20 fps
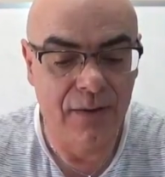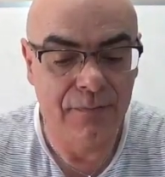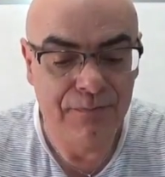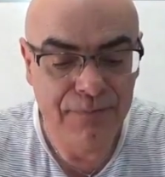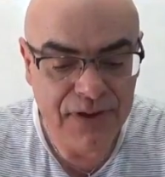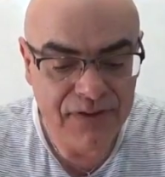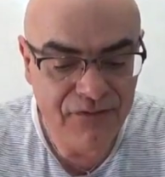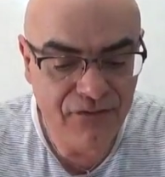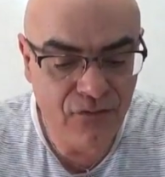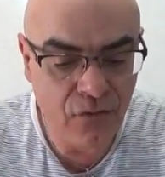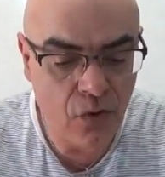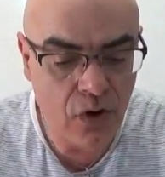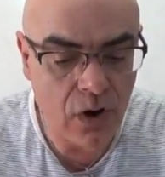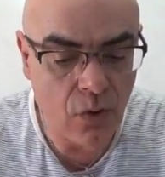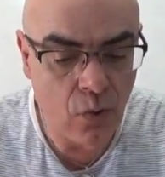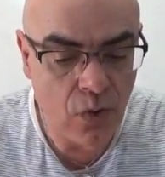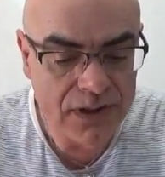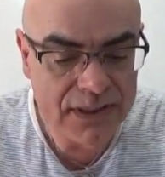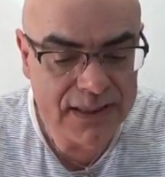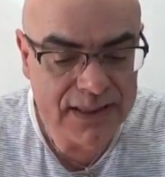
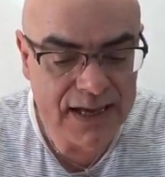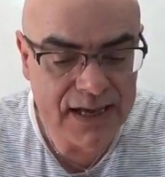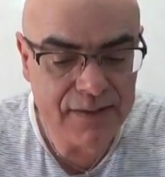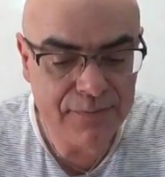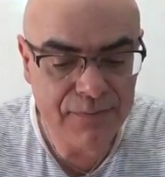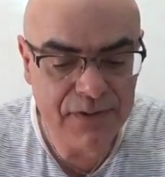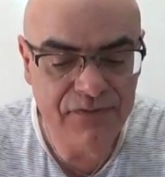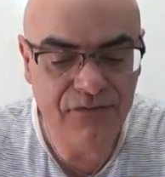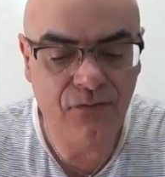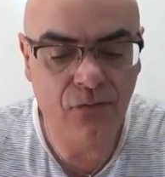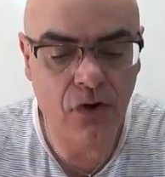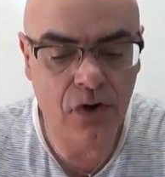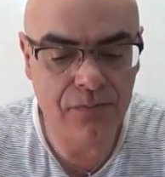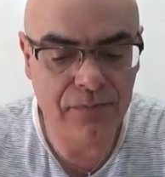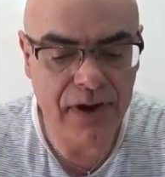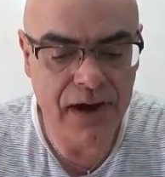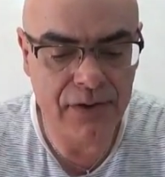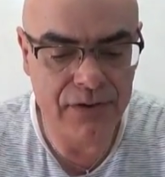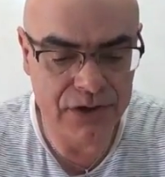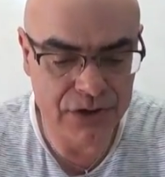before
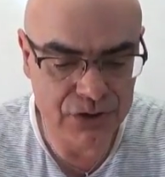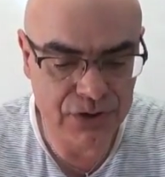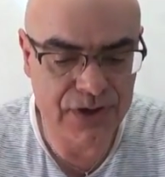marriage,